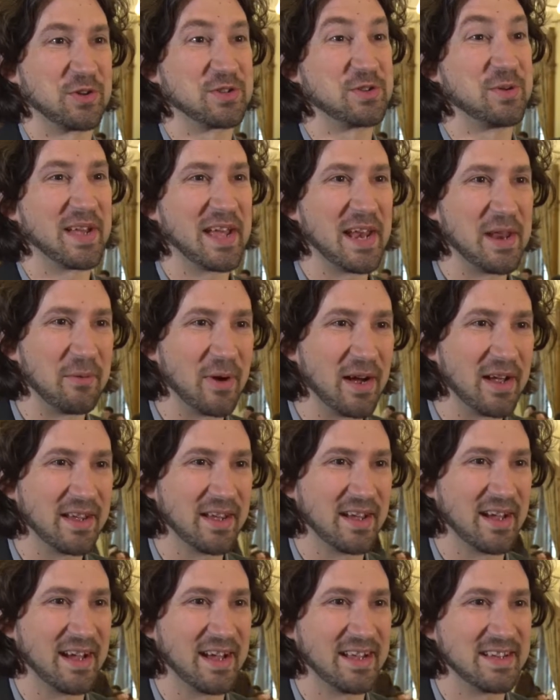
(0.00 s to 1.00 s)
of doing
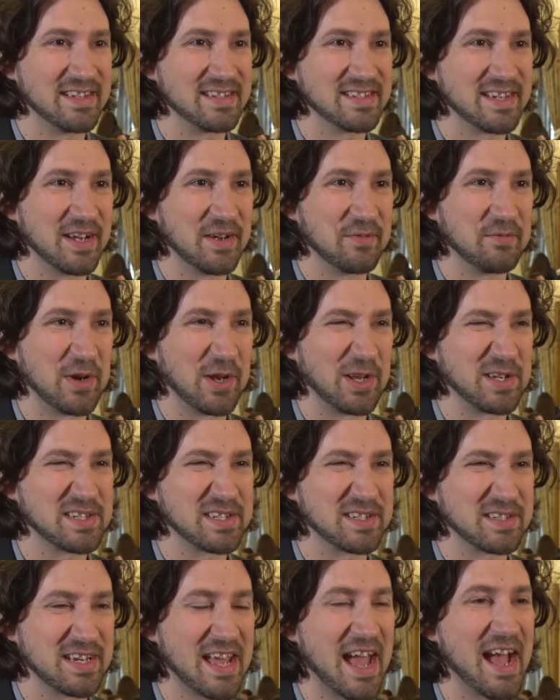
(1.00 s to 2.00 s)
anyway, and
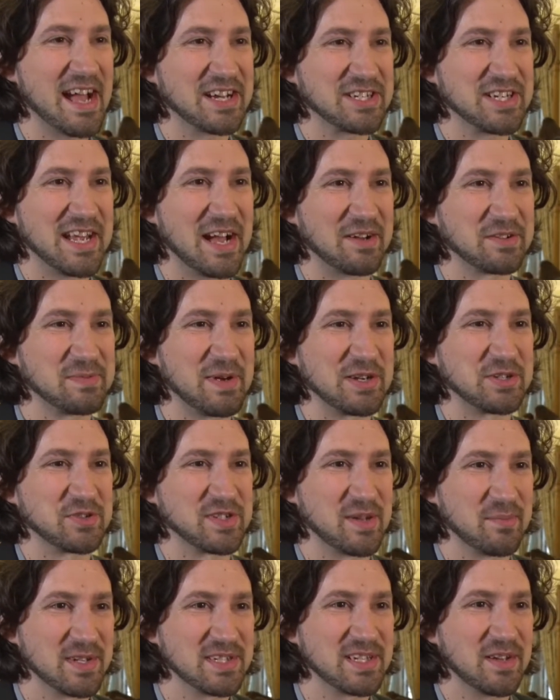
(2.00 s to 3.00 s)
realise actually how special
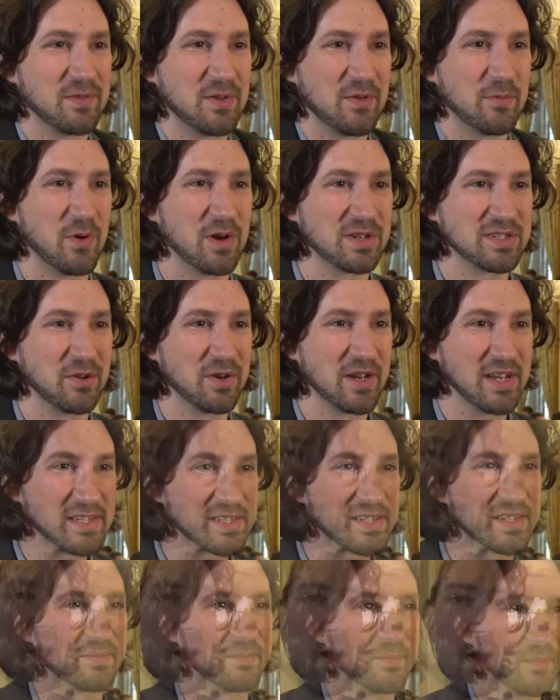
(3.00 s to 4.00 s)
some of the stuff you've worked on
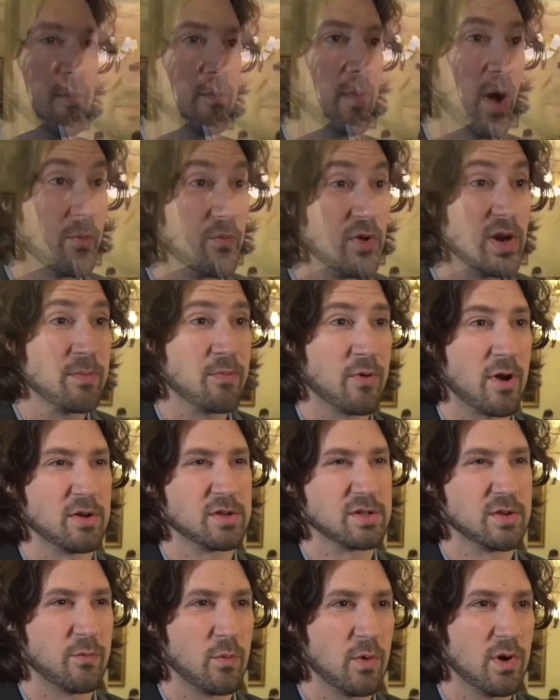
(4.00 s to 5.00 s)
is. I'm really
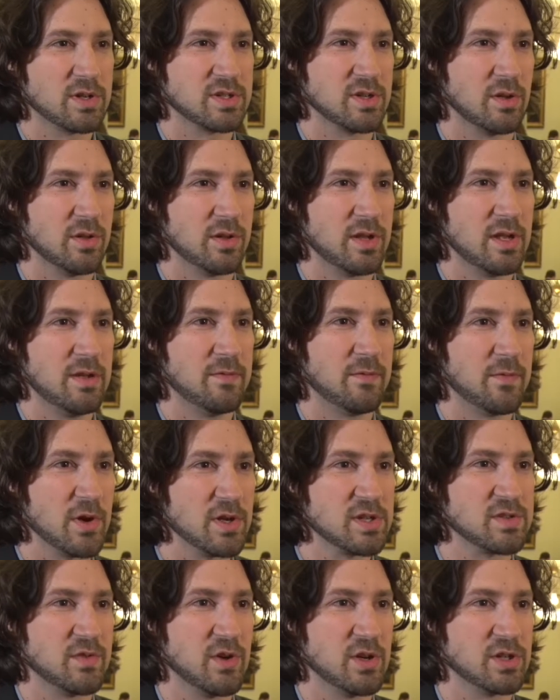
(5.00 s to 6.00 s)
proud to have worked on the
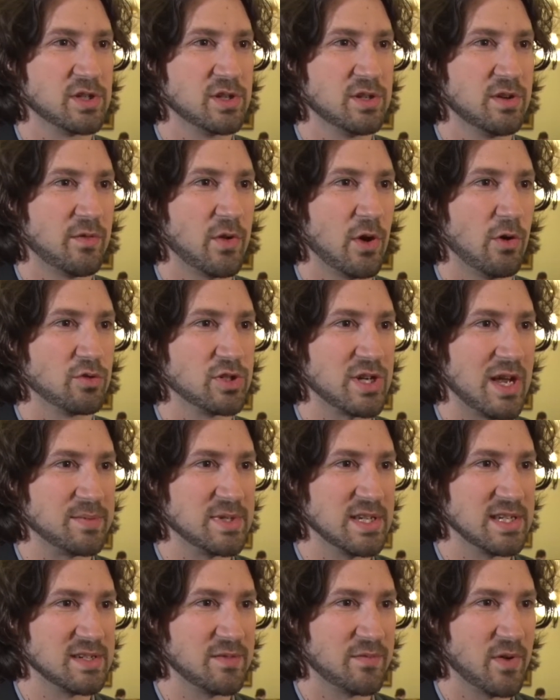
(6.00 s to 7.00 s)
first version of the Ultra
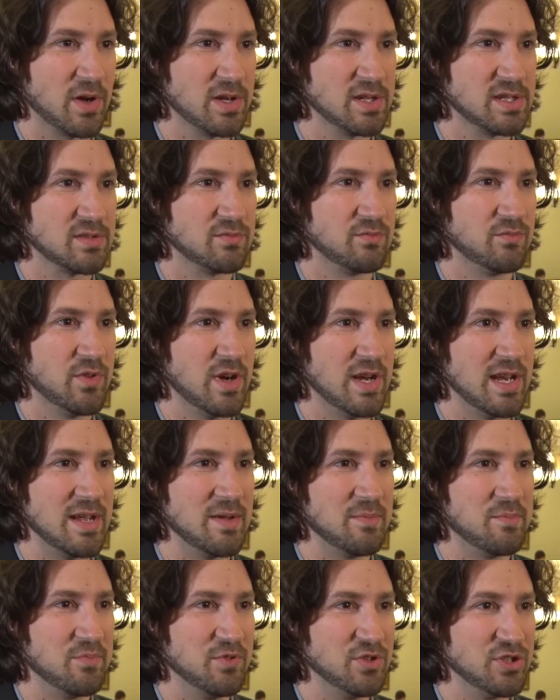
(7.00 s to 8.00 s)
Haptics device,
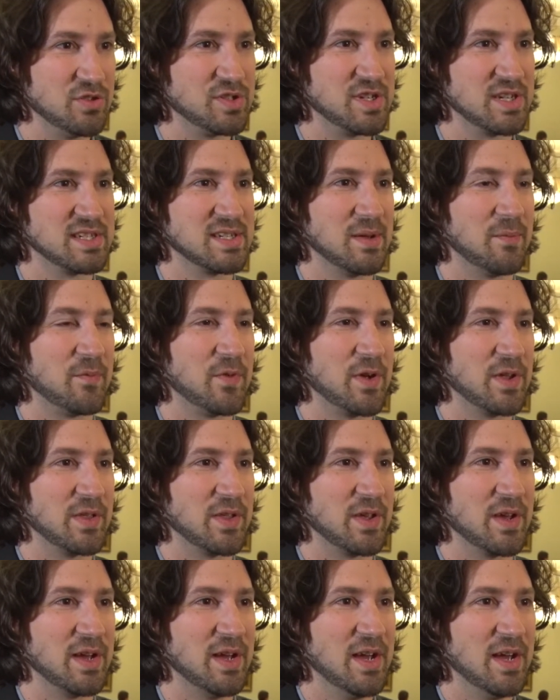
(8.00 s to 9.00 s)
really producing something
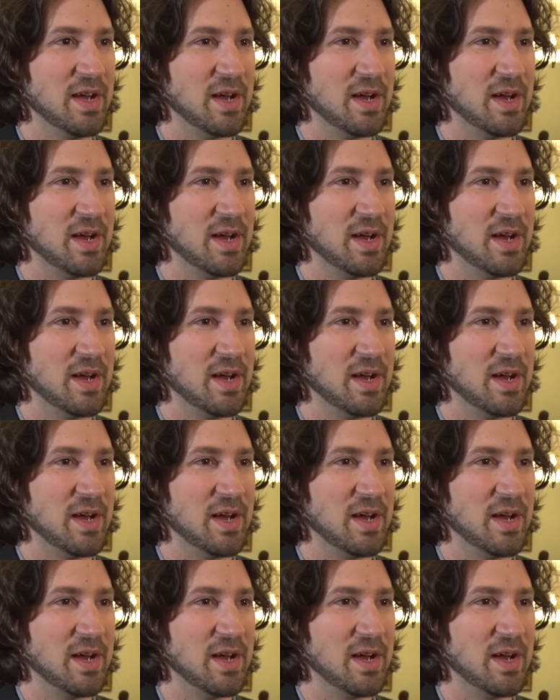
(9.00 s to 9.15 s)
that